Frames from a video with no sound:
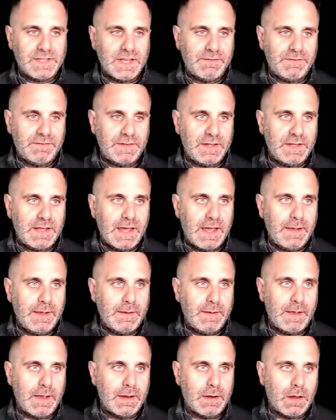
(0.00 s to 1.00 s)
F T
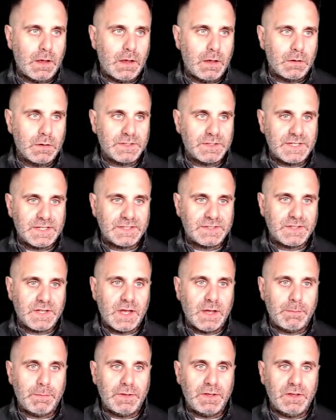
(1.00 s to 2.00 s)
K, and on our
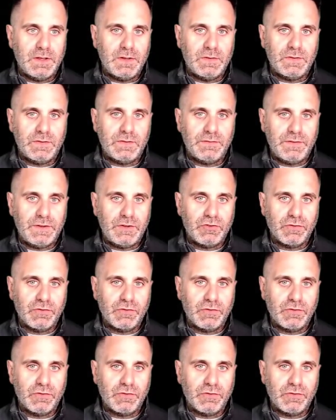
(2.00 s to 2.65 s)
desktop is Feature